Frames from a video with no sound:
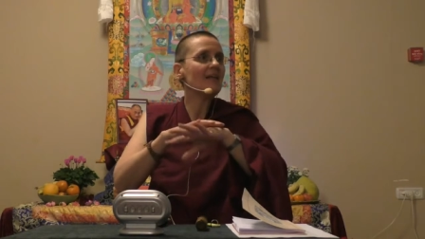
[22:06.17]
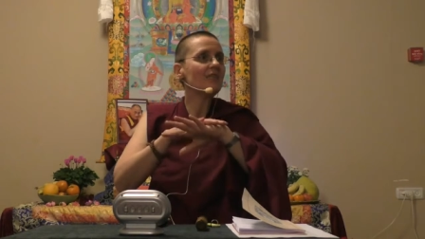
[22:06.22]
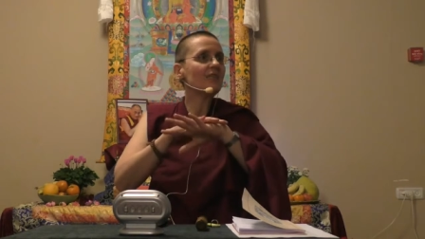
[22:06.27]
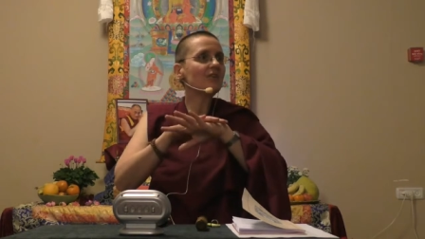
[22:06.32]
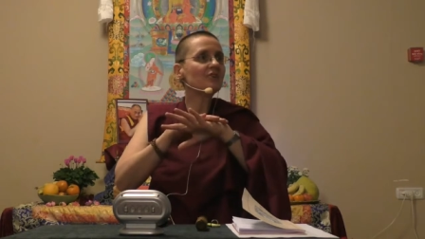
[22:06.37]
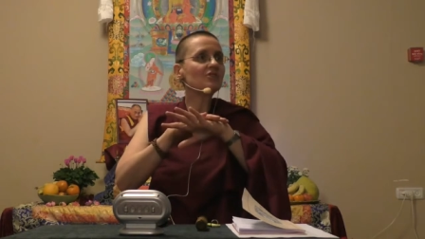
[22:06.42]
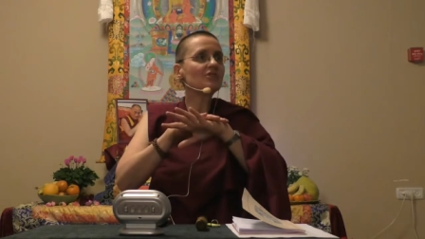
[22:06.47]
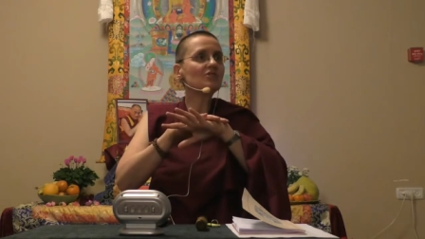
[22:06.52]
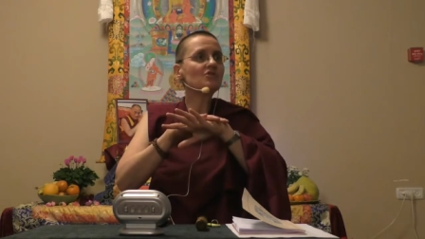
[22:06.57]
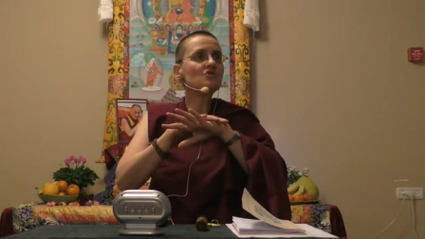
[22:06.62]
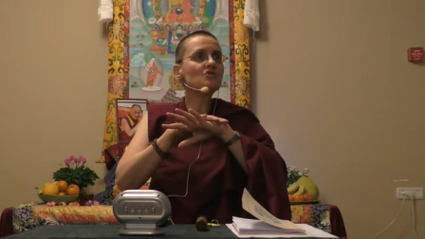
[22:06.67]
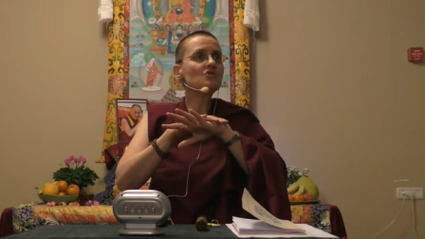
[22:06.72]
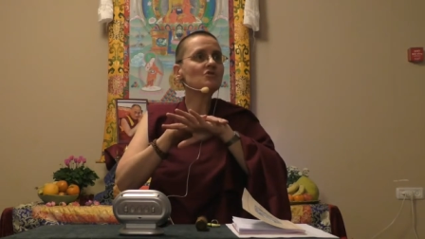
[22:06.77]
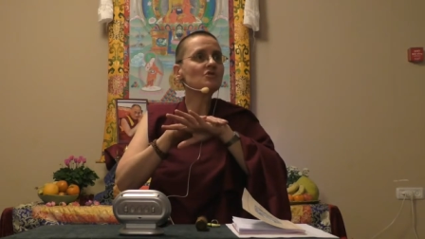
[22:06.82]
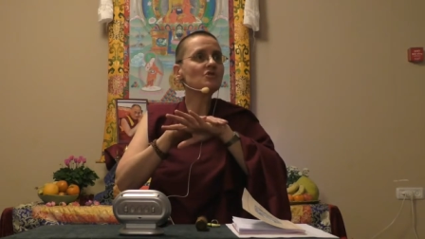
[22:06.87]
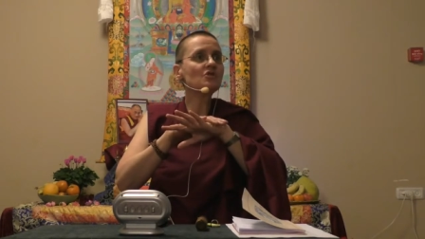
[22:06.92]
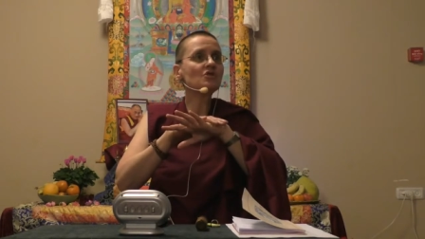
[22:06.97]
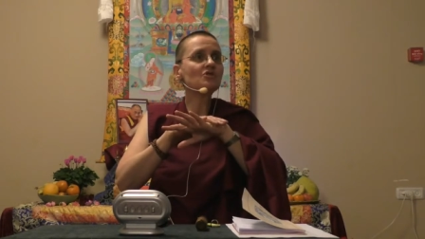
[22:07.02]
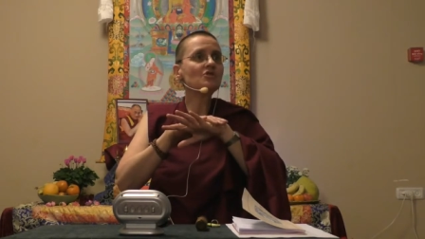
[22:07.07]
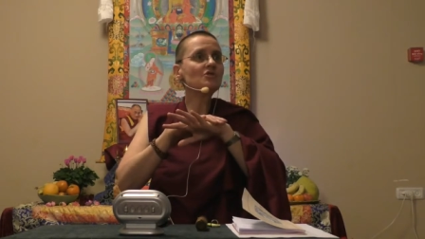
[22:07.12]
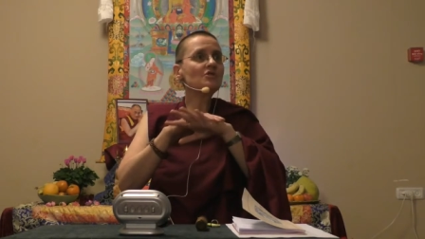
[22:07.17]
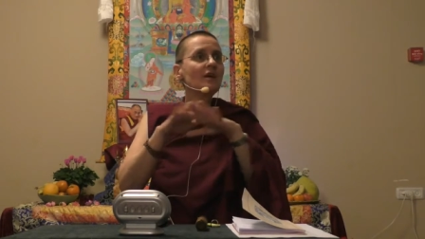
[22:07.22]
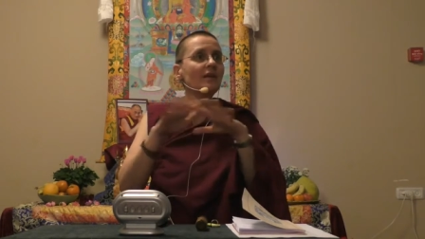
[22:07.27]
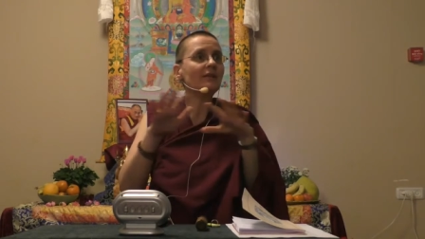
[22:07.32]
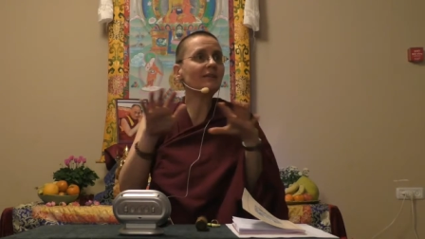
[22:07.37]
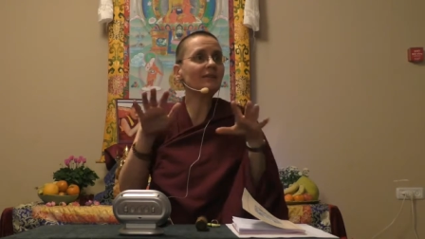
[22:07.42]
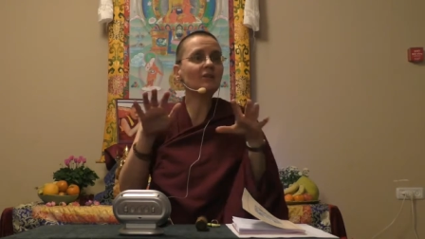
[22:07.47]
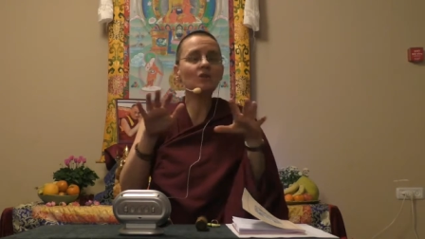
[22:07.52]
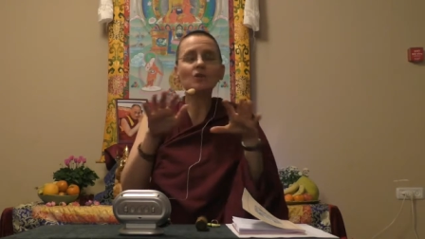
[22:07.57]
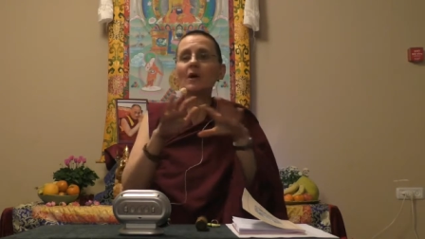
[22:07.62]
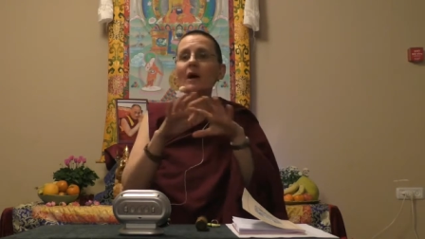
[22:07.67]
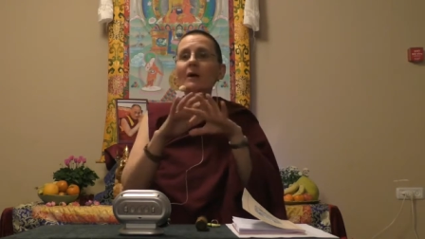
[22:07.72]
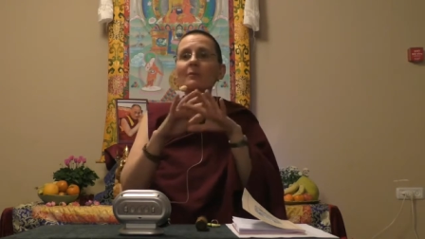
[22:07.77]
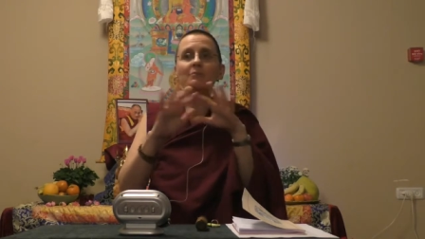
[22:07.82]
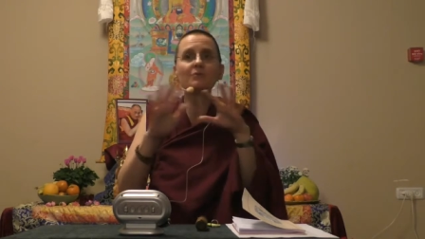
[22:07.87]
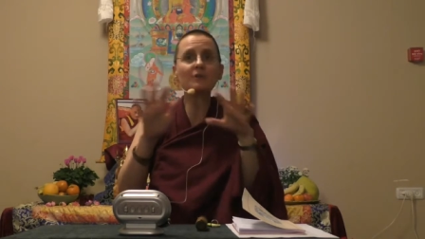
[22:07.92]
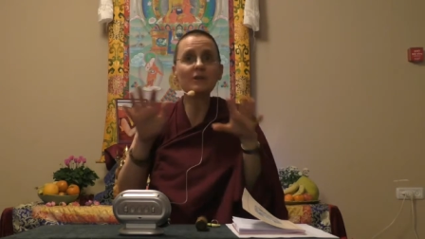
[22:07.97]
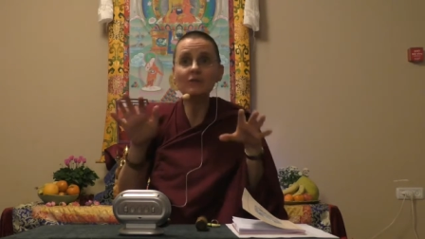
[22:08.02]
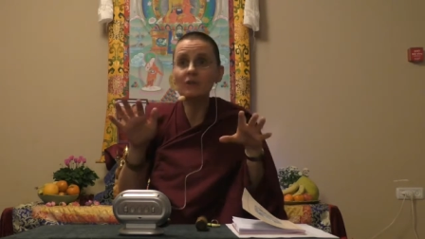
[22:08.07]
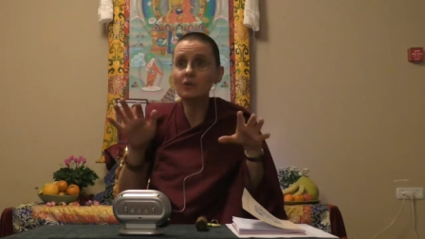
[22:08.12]
There's, there's nothing, you can't
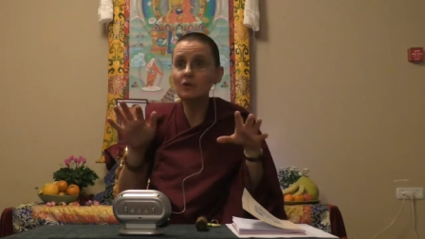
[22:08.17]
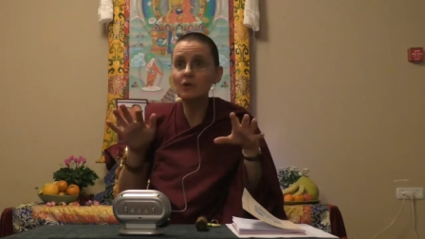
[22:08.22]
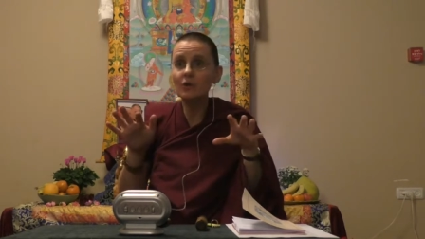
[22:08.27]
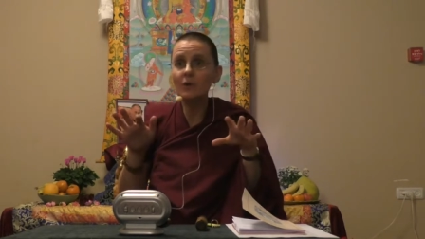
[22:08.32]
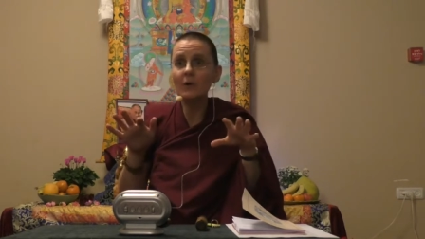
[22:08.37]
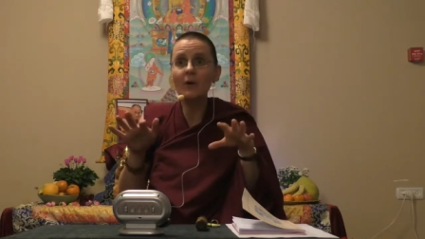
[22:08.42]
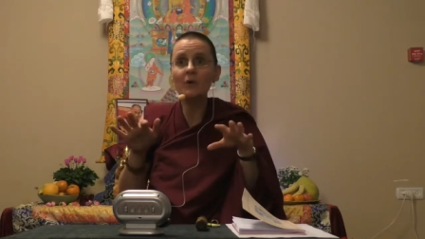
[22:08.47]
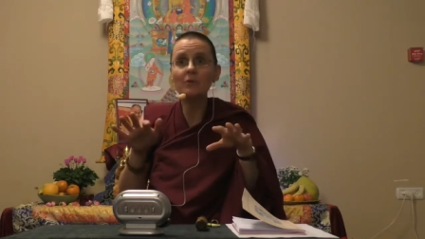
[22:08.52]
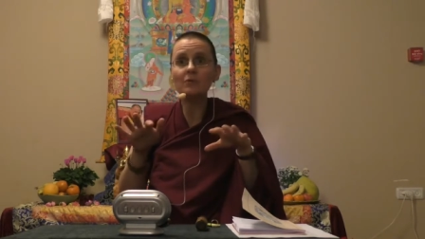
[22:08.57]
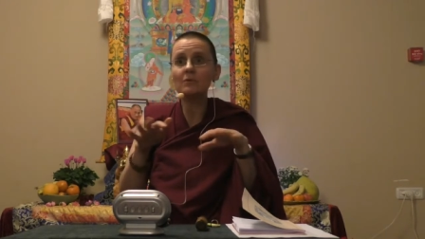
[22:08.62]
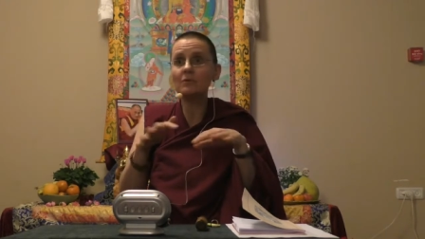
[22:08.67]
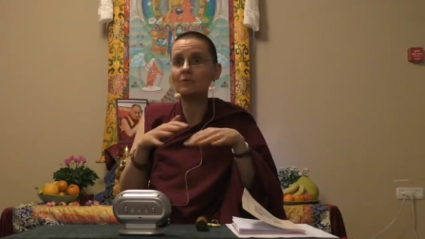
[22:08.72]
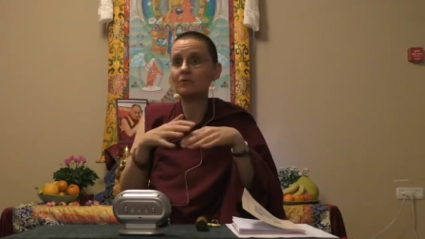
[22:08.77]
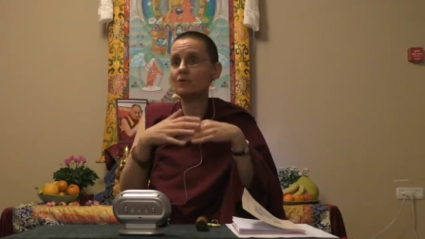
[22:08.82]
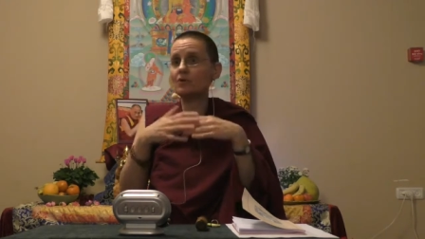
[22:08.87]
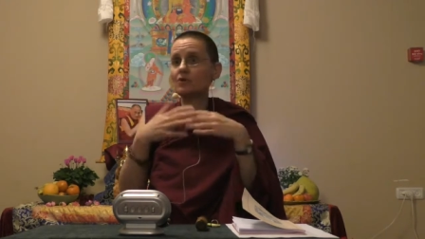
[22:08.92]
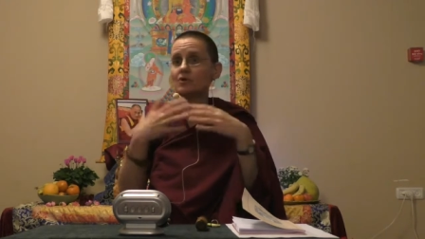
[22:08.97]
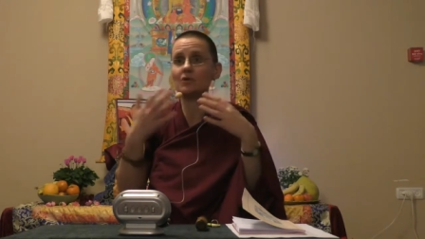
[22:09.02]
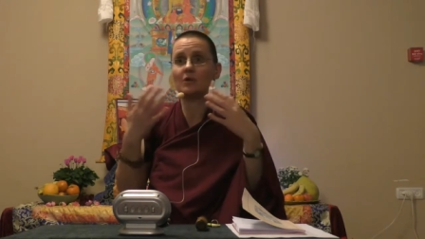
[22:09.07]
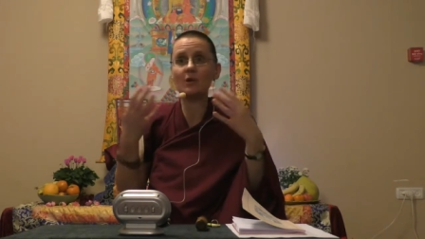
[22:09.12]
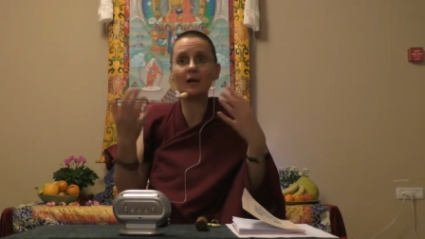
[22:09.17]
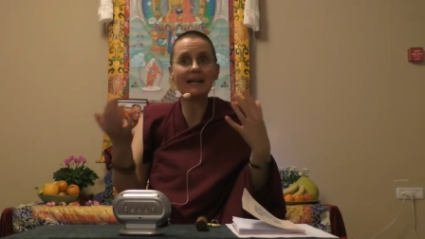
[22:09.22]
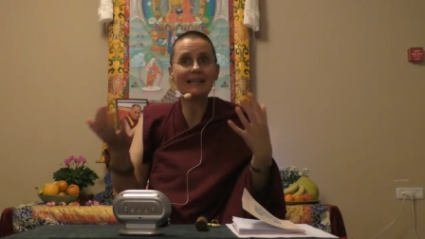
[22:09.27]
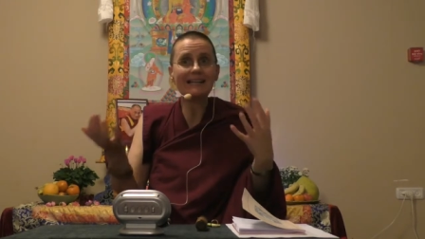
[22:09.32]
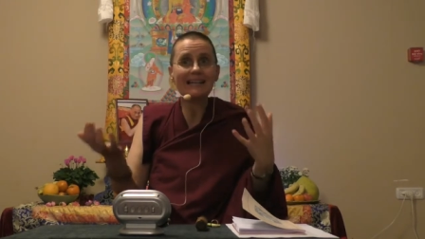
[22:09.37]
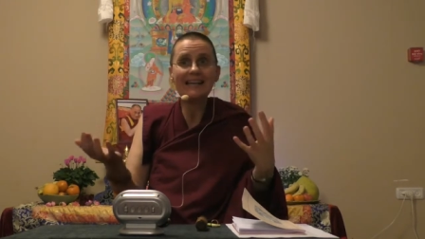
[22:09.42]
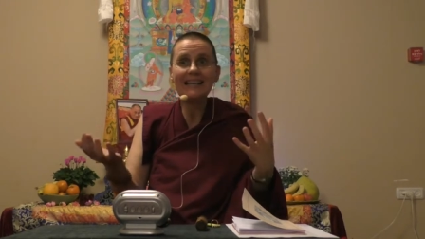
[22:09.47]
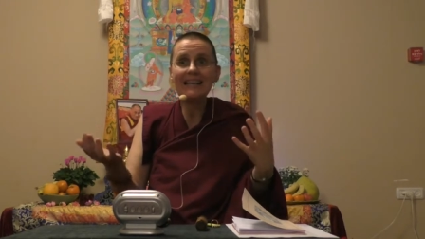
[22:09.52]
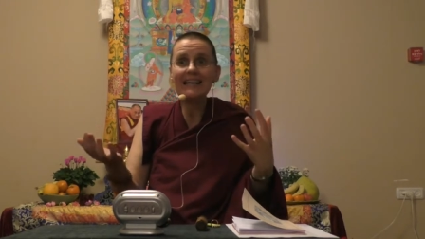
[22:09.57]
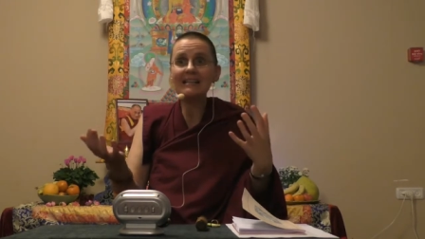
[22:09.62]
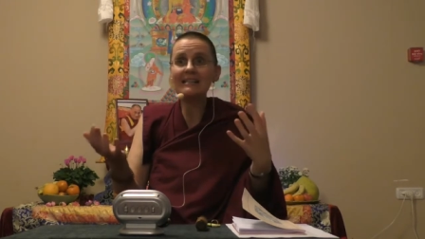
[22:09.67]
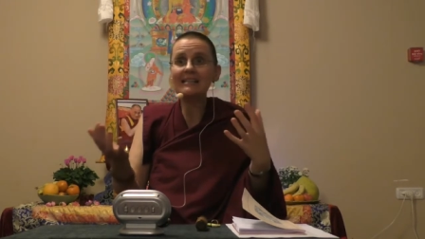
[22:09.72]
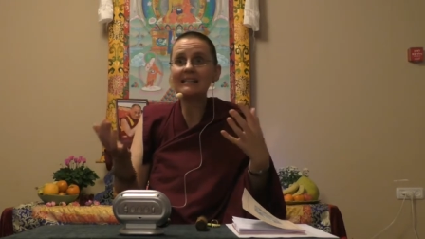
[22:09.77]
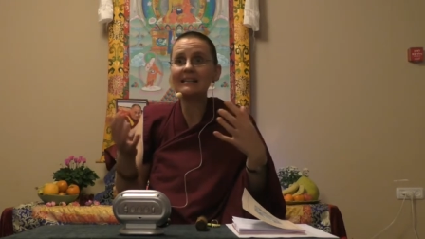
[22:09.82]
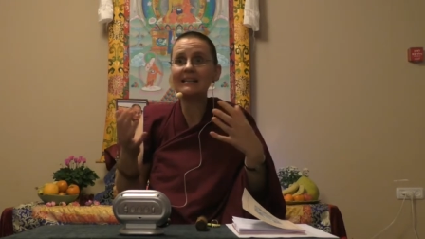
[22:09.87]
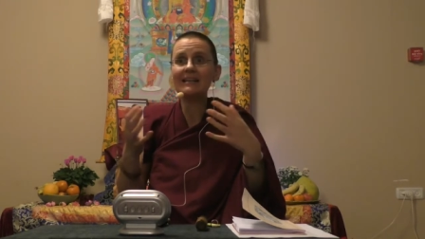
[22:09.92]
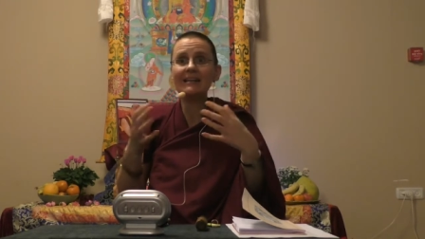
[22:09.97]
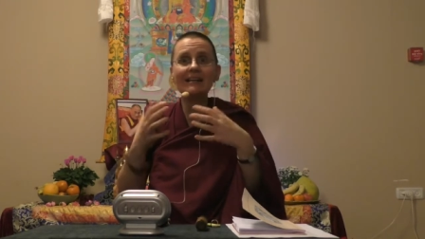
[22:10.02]
breathe on your own. Of course you can't eat.